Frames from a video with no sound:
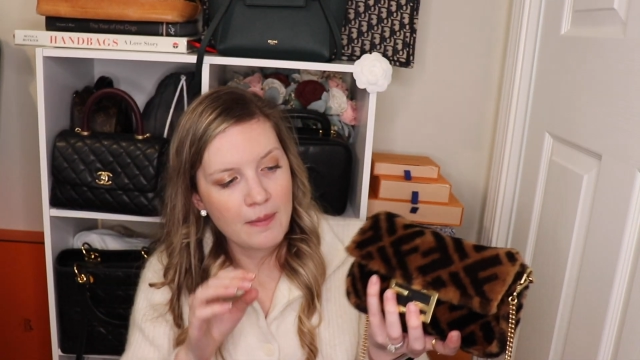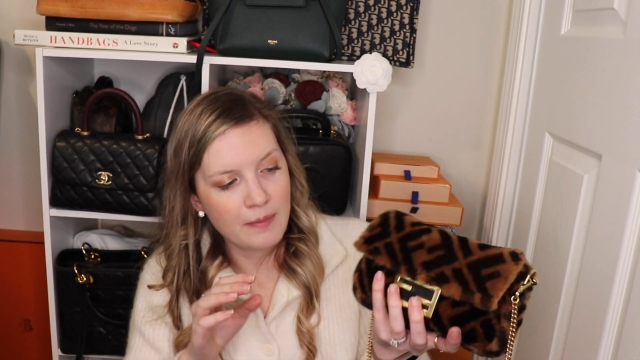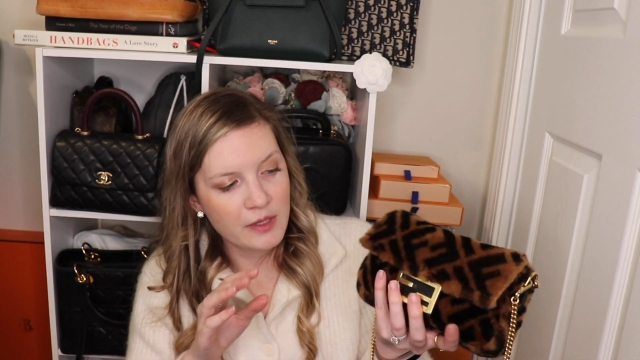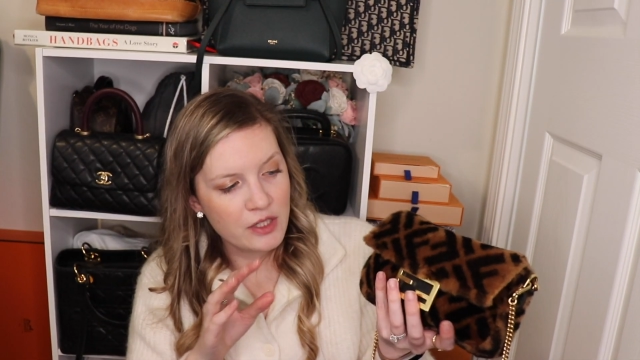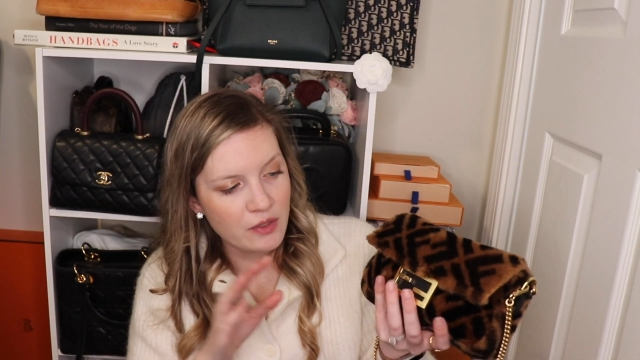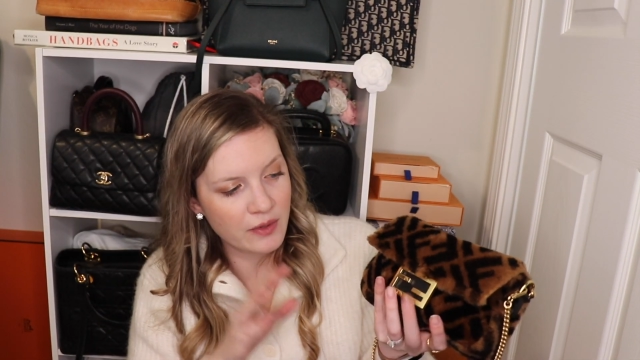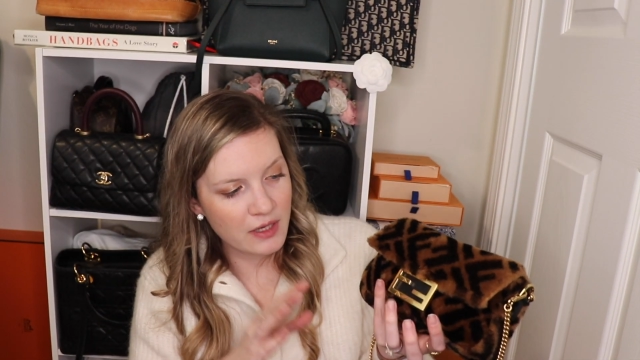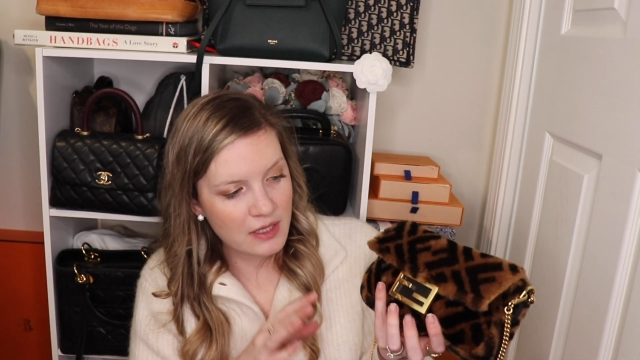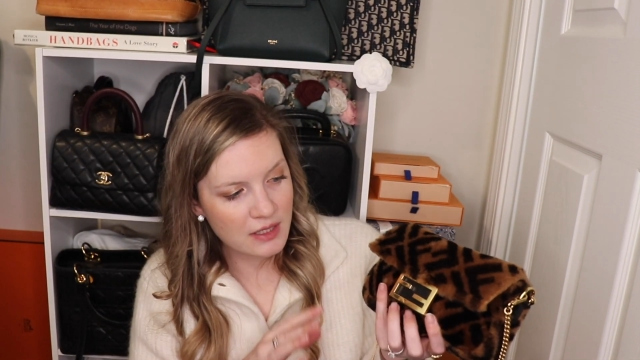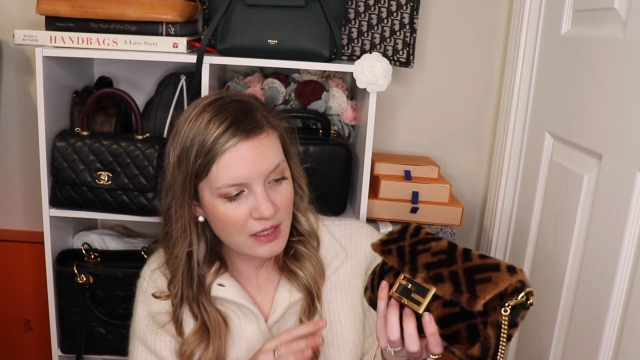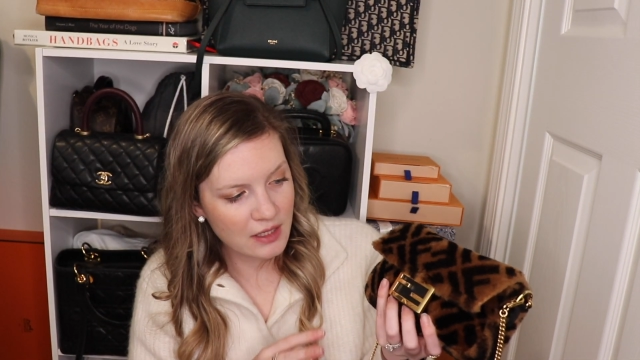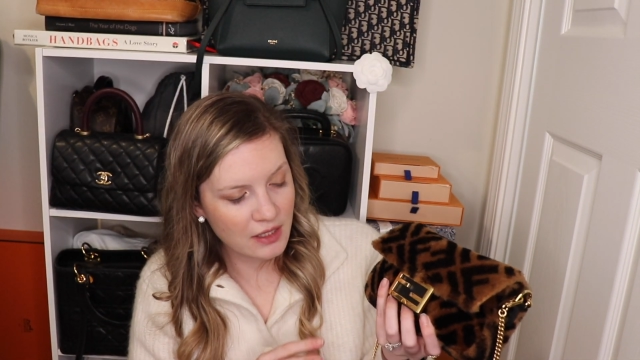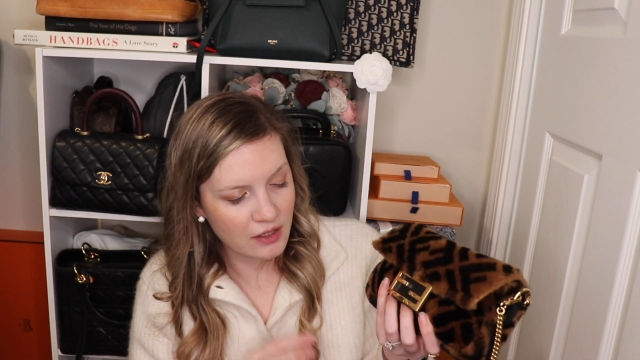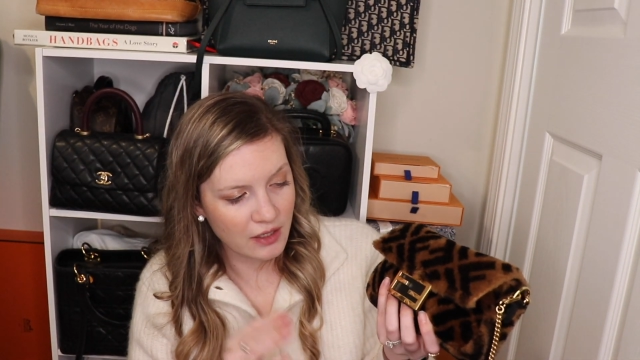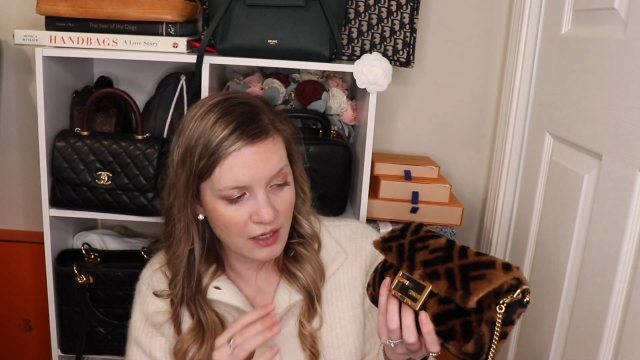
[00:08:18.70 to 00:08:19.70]
But so it is
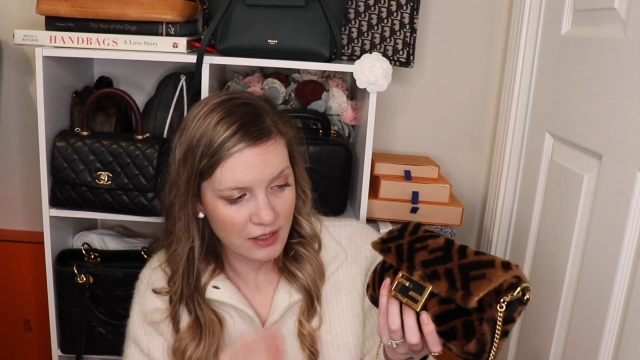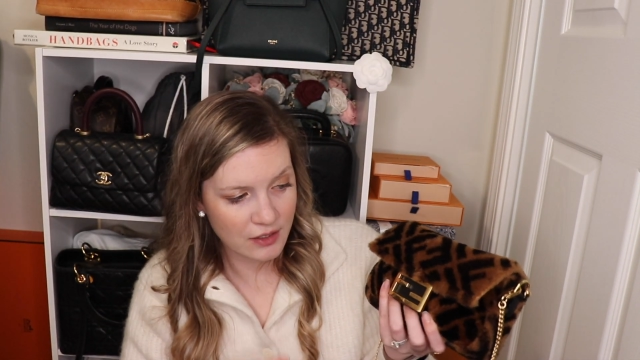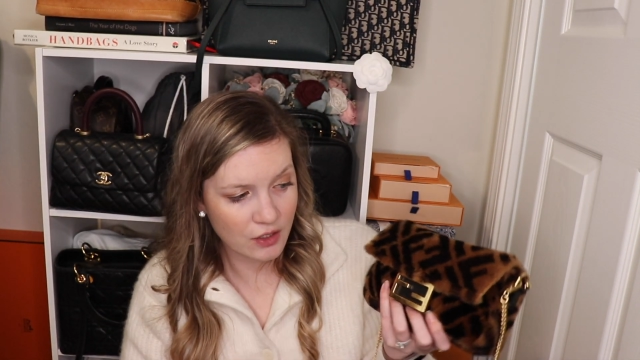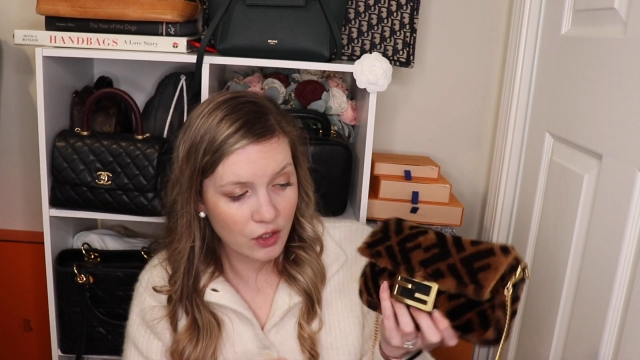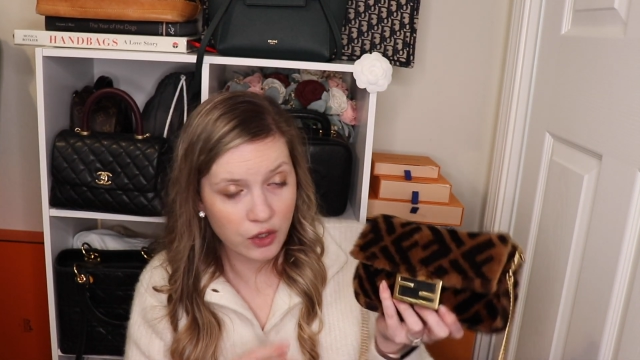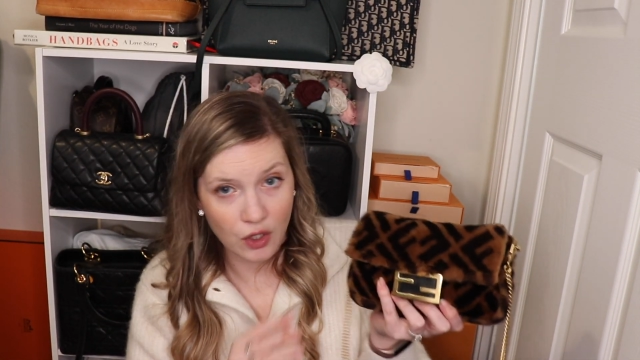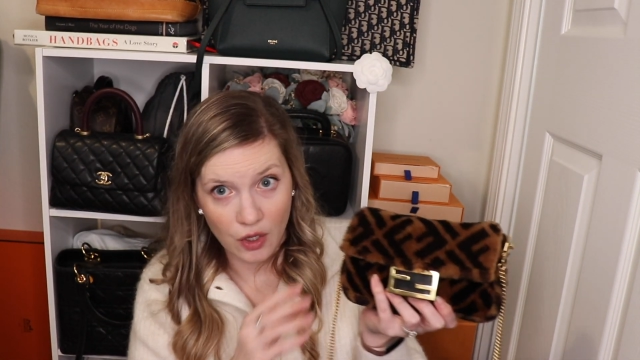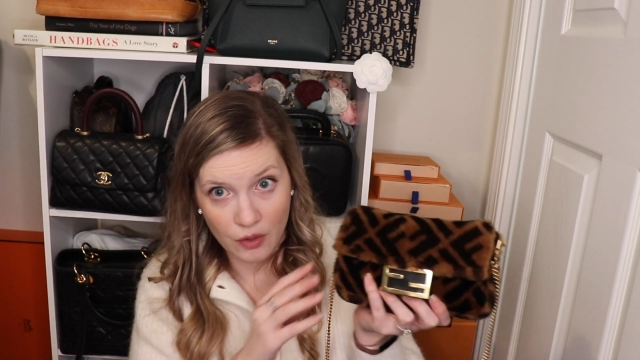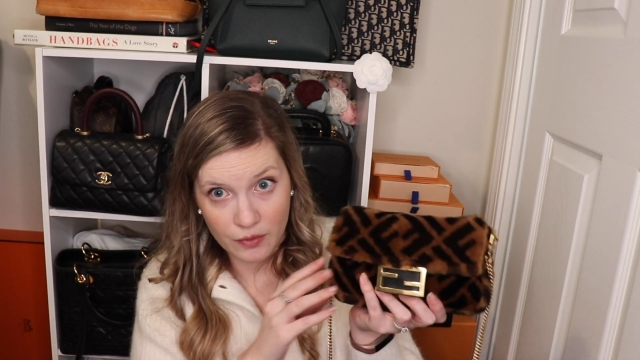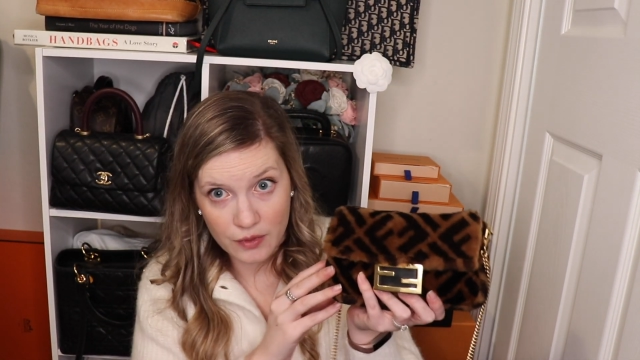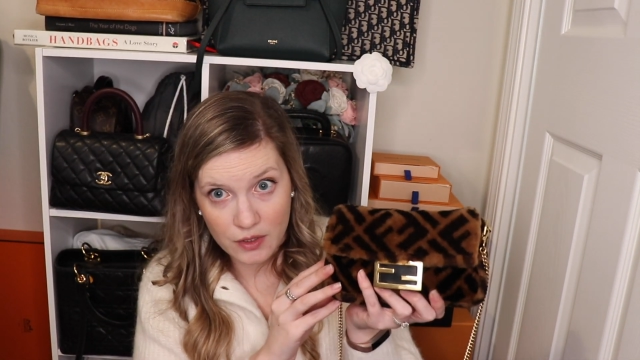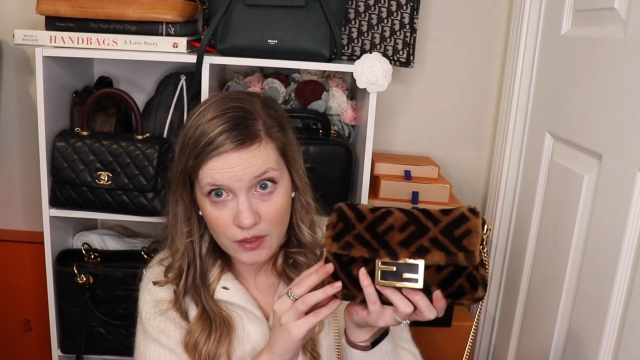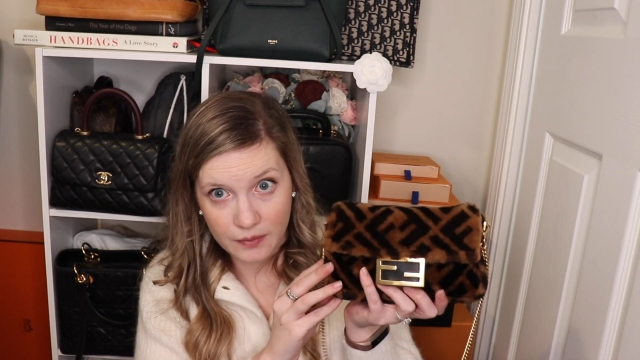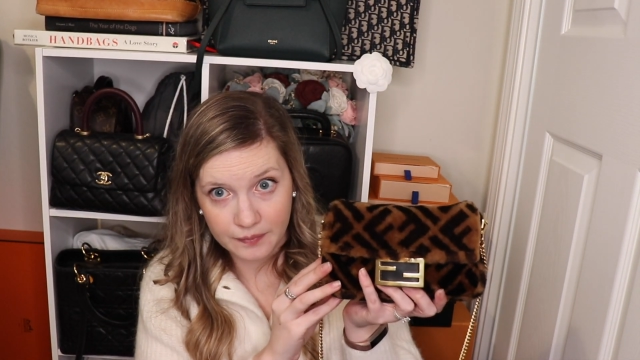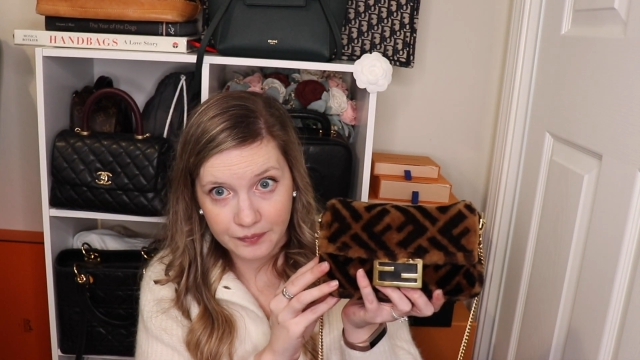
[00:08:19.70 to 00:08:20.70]
in here. It is
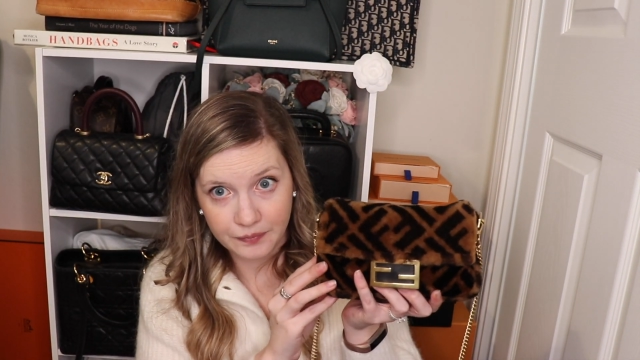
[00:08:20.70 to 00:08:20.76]
closed.